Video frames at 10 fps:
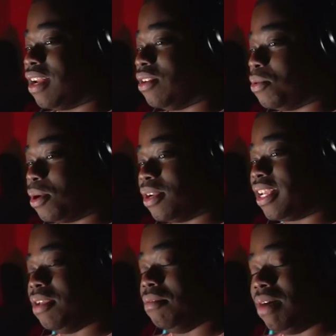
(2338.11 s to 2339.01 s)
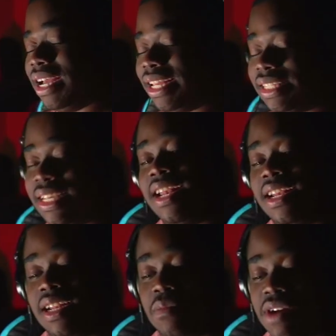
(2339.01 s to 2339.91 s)
it in order to keep my anxiety
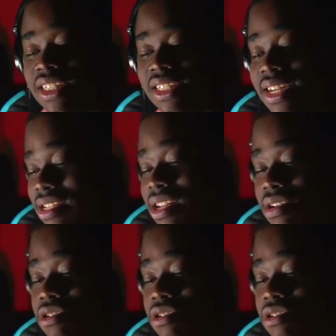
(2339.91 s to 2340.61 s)
and depression at a low.